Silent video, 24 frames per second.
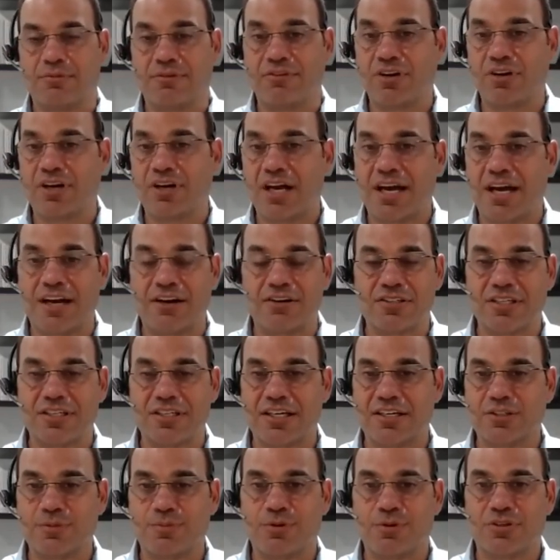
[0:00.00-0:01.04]
if you're going to hire a
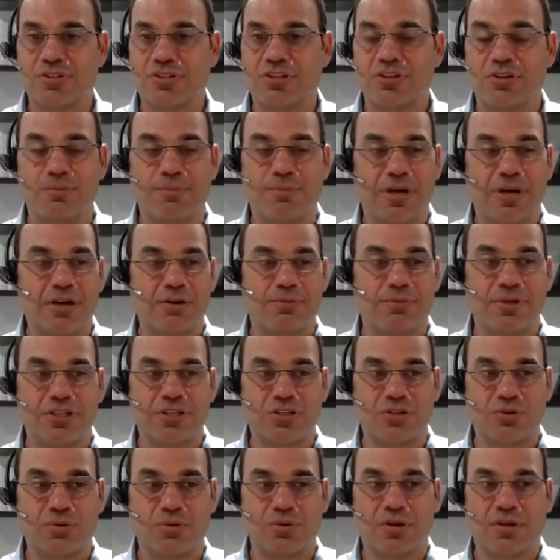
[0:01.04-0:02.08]
salesperson you better be
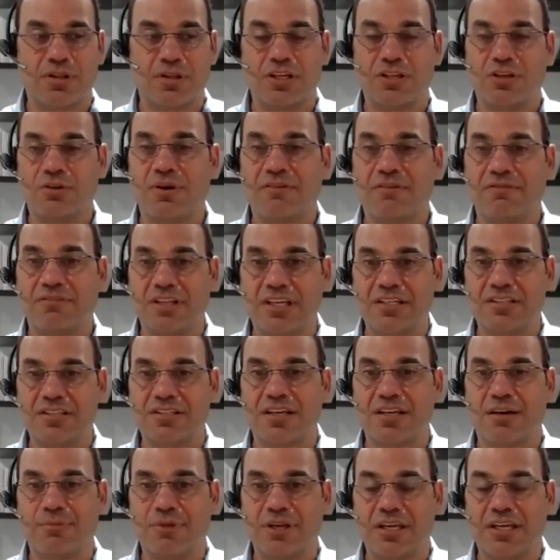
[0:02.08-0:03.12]
sure that you have leads
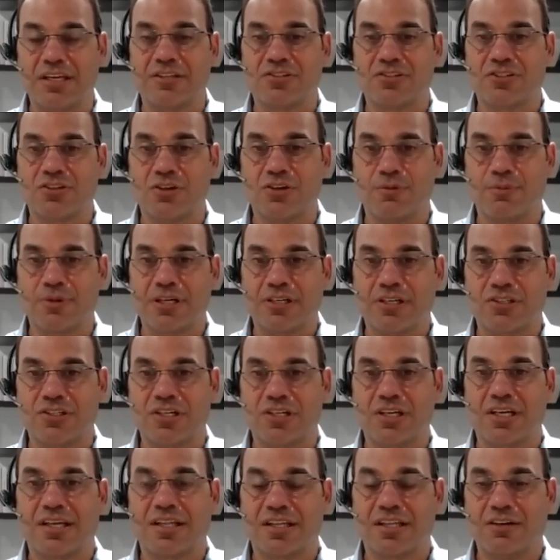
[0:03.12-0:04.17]
coming in so
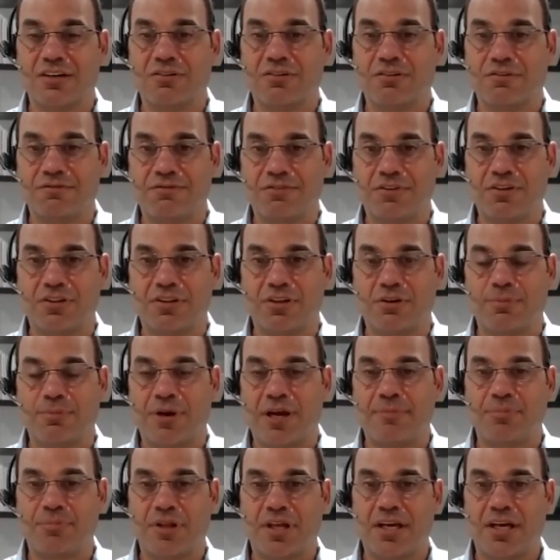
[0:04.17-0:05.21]
much that it will fill their
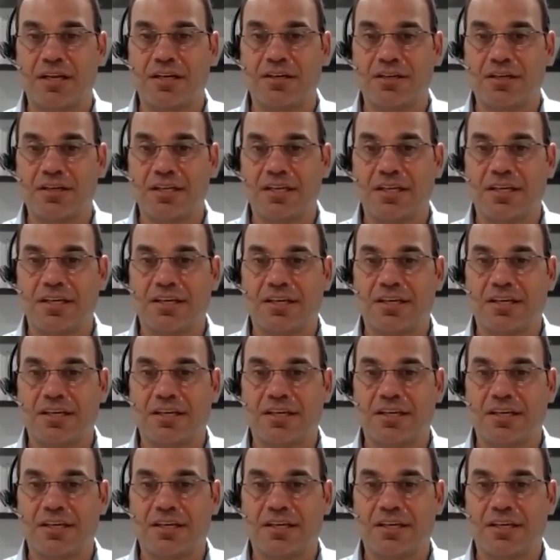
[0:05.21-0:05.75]
pipeline